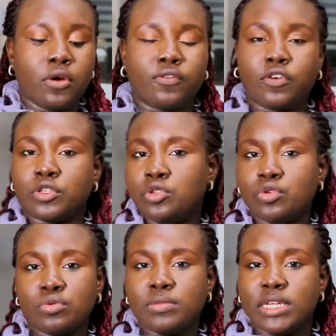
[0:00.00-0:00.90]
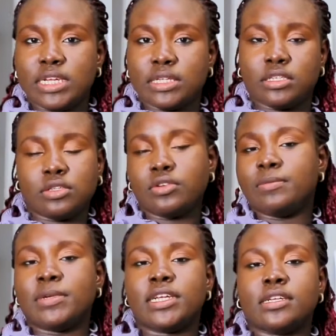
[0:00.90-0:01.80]
for 2 minutes, 3
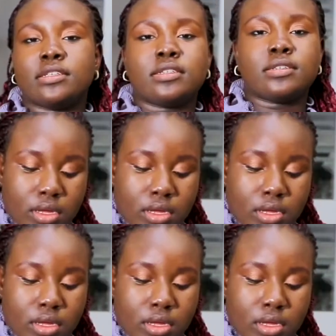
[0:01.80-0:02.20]
minutes.